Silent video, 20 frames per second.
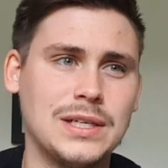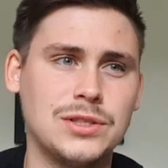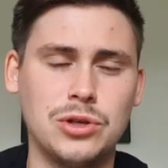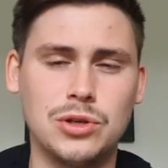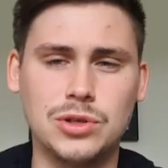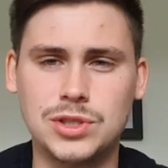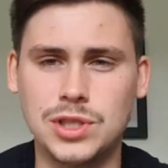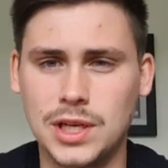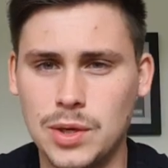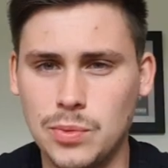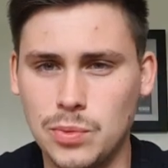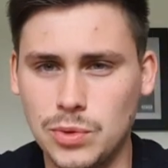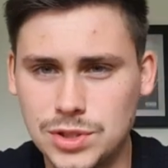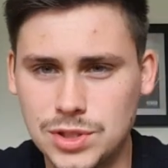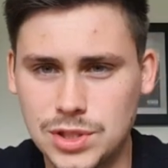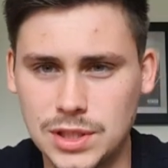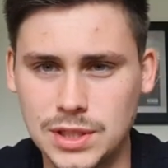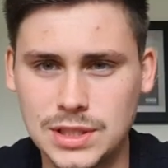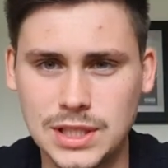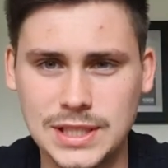who looks like he wants
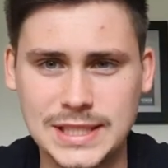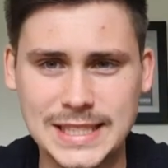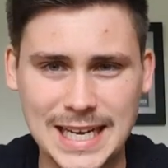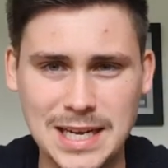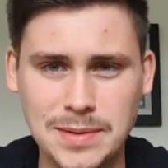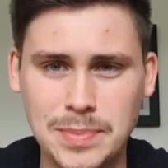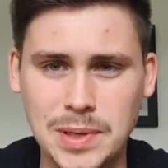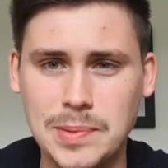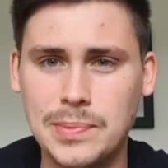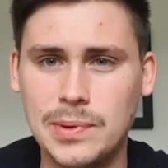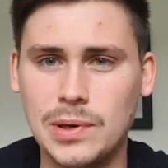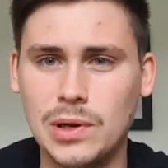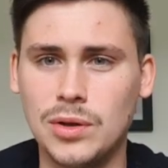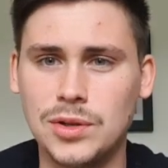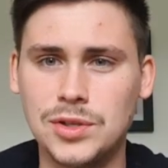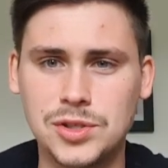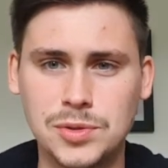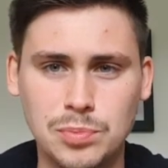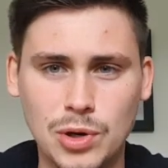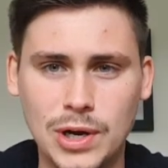to, to take people on,
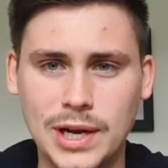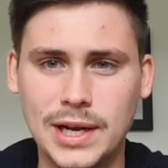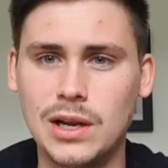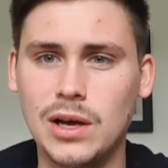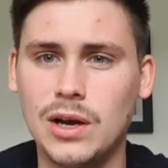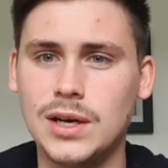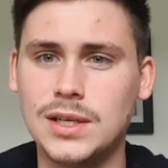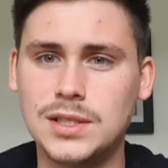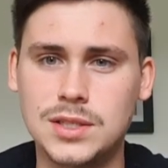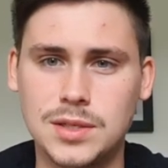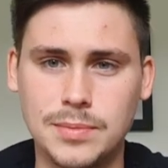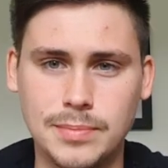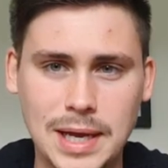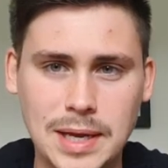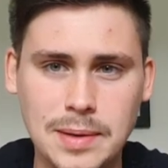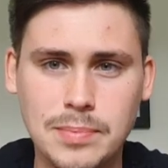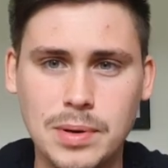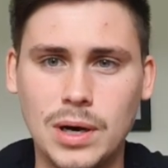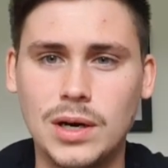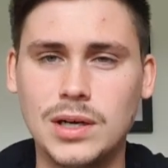to break lines, to
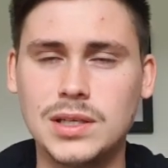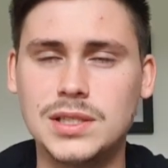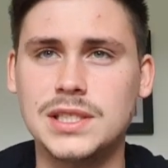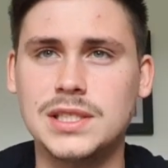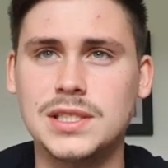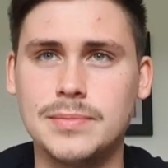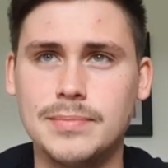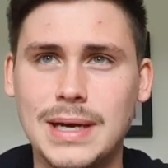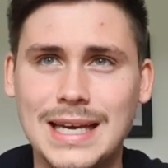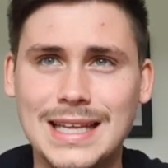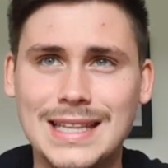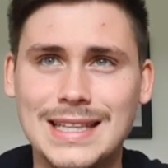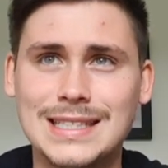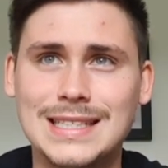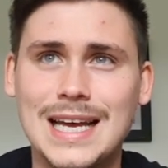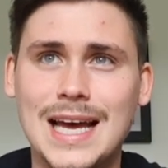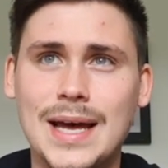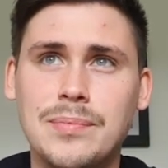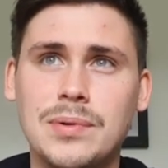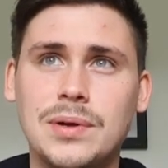make passes, to make things
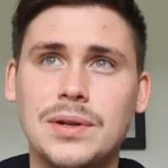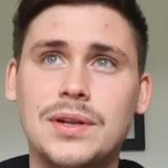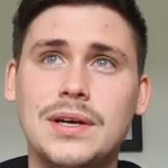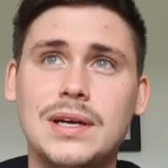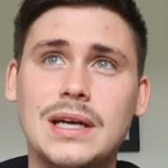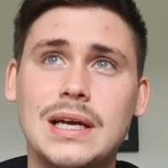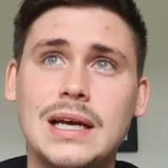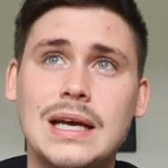happen.